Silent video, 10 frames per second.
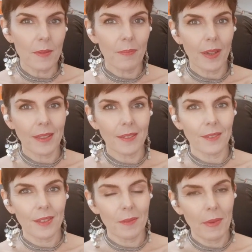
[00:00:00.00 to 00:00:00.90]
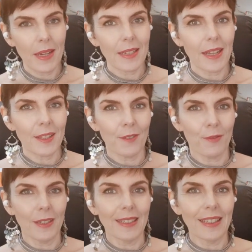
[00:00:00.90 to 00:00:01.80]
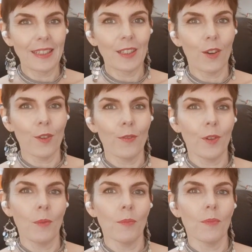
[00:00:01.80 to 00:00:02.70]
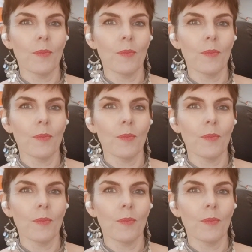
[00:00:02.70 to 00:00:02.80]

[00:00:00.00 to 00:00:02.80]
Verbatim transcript: but to me it had the feeling of a film